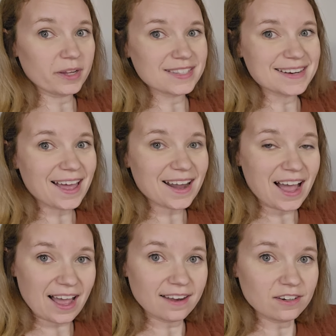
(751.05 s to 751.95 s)
It's not
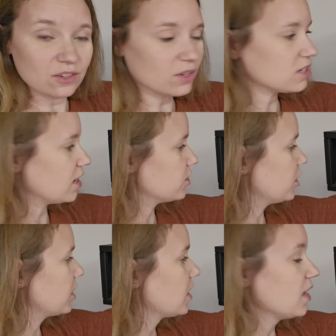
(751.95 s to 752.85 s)
hot, you can touch
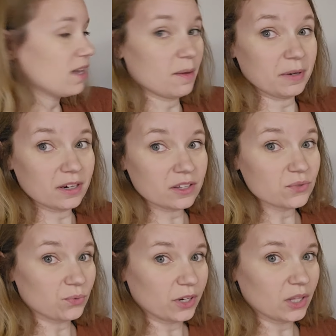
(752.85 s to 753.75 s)
it, uh, but it
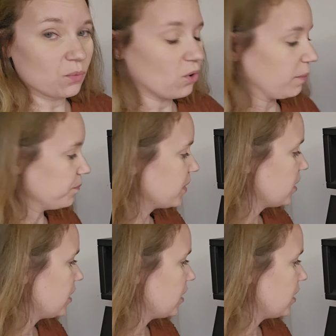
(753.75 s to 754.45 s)
is really warm.